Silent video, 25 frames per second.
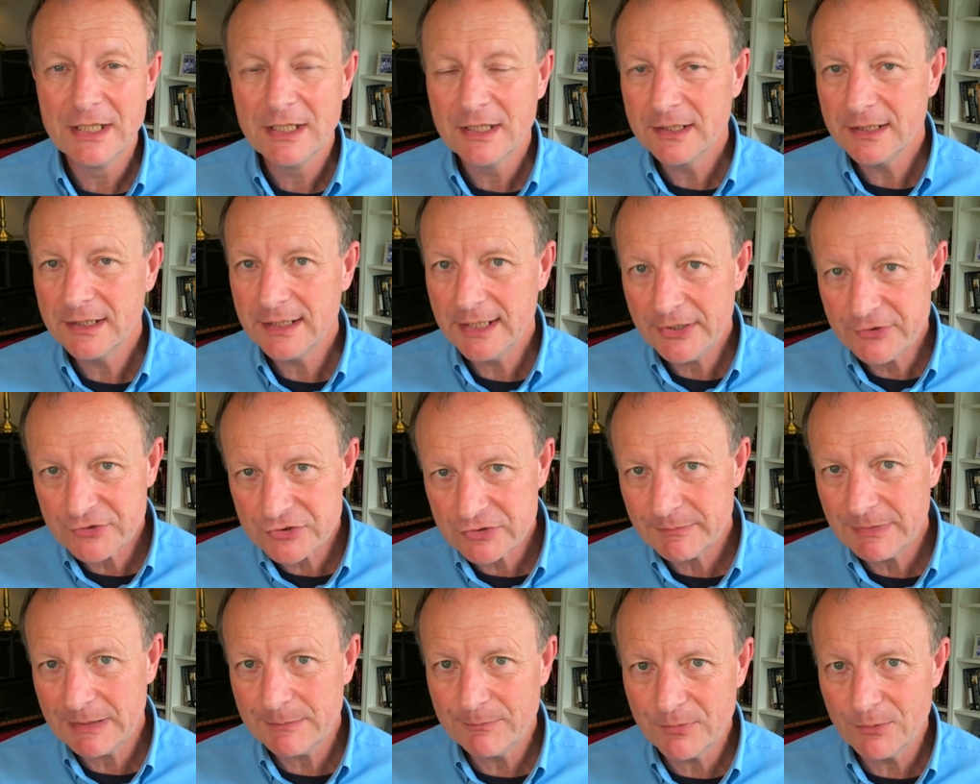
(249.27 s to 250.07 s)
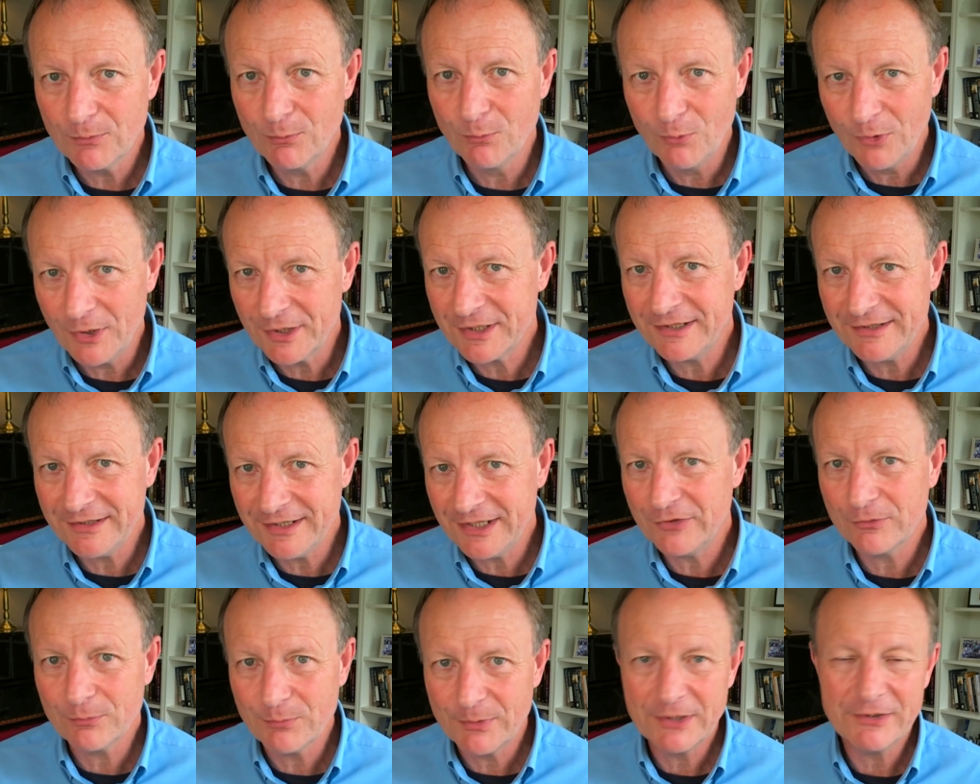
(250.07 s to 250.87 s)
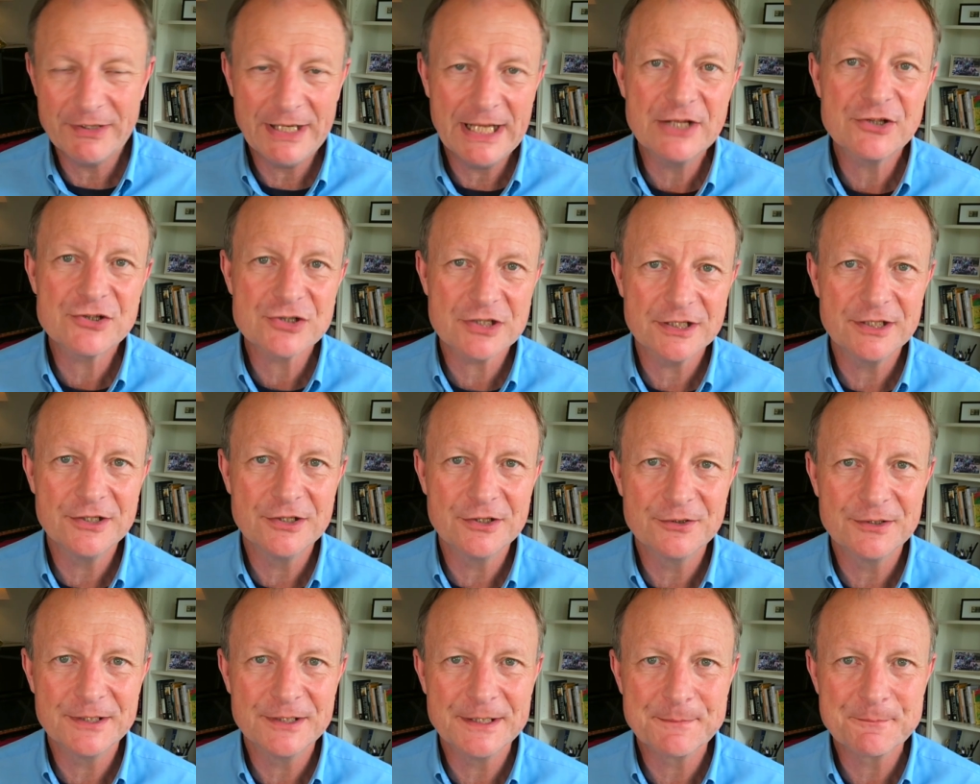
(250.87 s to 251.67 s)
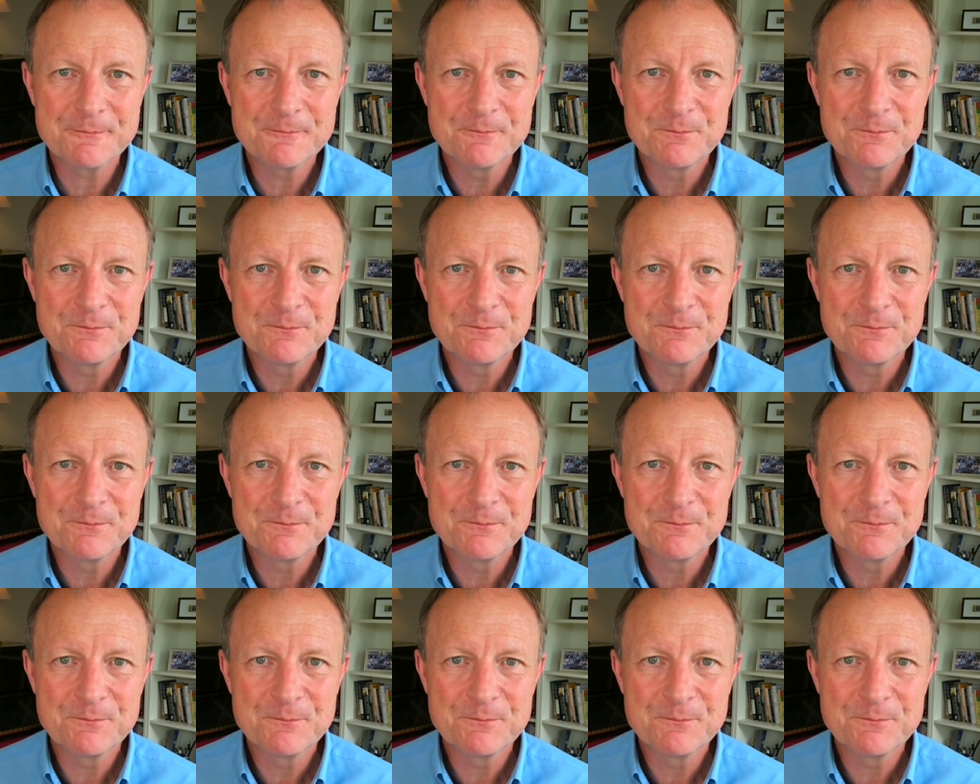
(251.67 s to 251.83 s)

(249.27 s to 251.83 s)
Let's remember what it is we're actually doing.